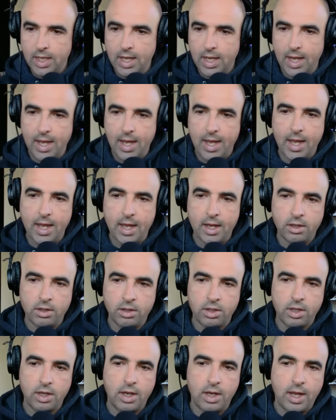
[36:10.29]

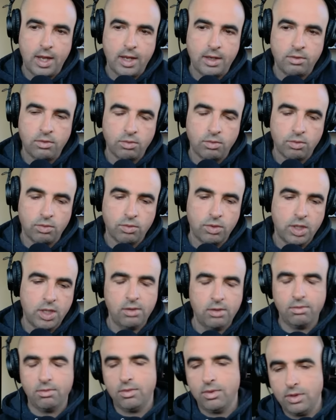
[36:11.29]
And
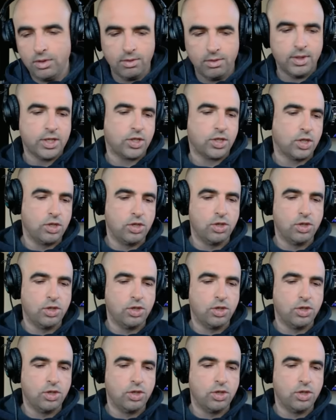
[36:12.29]
listen,